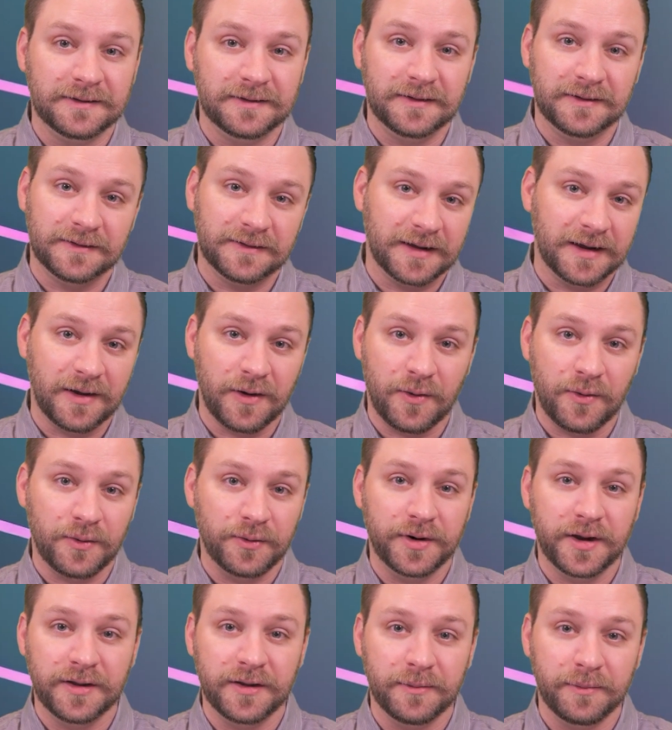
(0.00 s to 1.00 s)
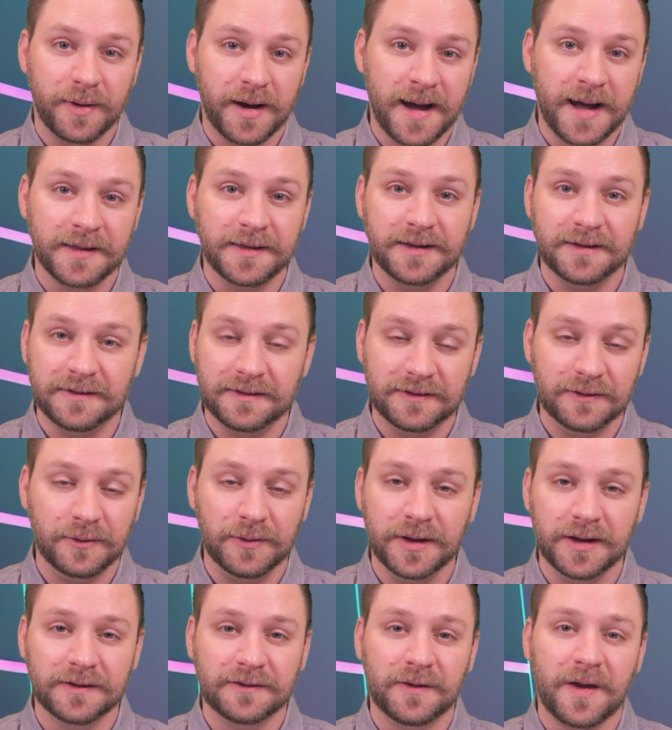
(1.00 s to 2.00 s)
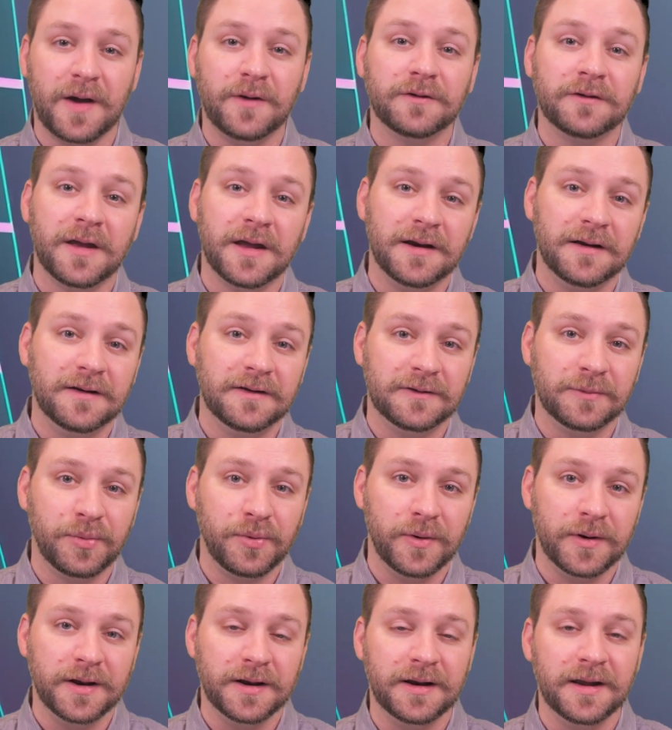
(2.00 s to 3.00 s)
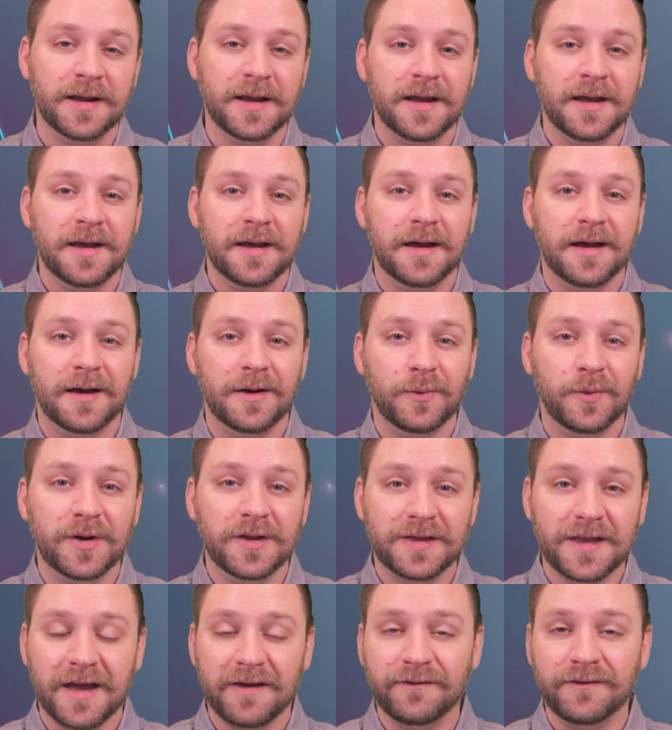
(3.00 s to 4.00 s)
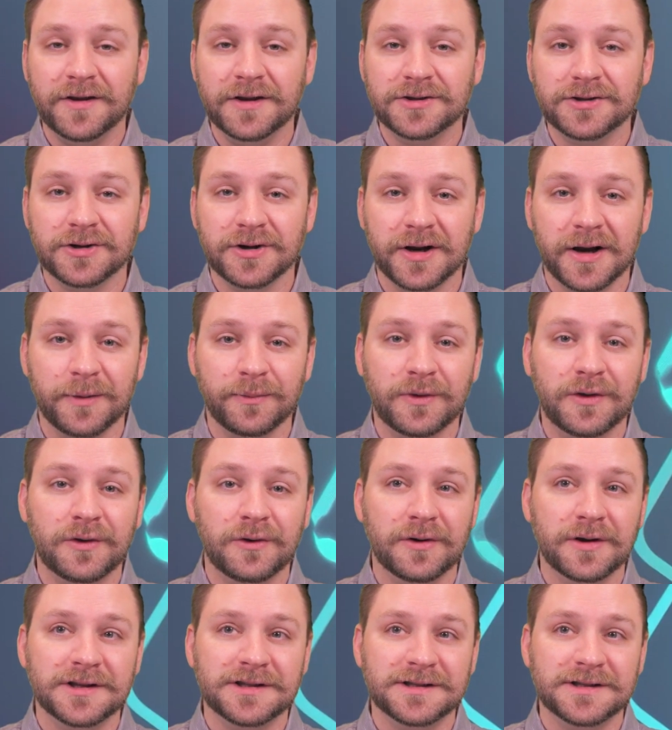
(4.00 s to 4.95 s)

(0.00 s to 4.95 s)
just like a whole nother bot that's doing it. So I was kind of disappointed with that feature, and I'm curious